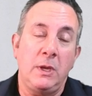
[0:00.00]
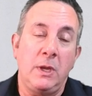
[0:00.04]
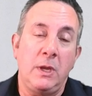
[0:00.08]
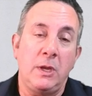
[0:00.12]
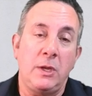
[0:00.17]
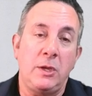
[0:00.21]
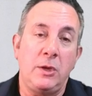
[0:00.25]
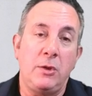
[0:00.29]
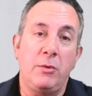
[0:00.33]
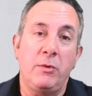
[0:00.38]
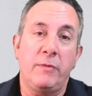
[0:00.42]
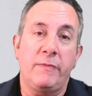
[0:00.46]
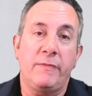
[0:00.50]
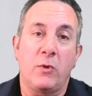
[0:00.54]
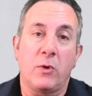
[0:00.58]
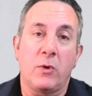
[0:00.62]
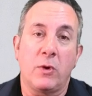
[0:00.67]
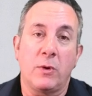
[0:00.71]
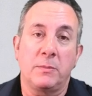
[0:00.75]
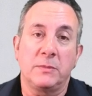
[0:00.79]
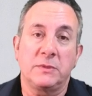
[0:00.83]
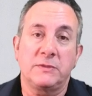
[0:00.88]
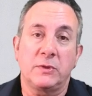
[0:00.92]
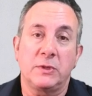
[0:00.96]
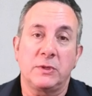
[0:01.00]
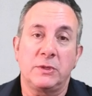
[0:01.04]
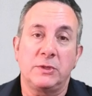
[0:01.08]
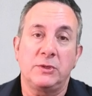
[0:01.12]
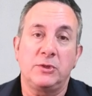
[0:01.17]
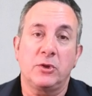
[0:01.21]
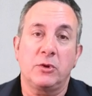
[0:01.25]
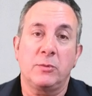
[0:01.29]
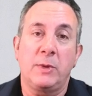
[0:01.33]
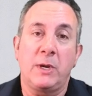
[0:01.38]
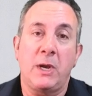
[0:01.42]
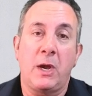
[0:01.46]
uniforms for the
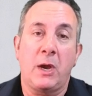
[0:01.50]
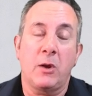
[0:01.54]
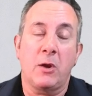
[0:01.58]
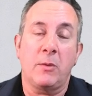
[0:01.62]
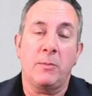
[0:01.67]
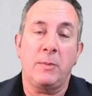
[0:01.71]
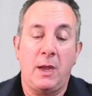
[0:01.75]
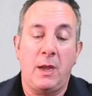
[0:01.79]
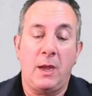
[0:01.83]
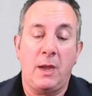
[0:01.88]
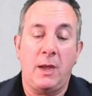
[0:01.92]
German army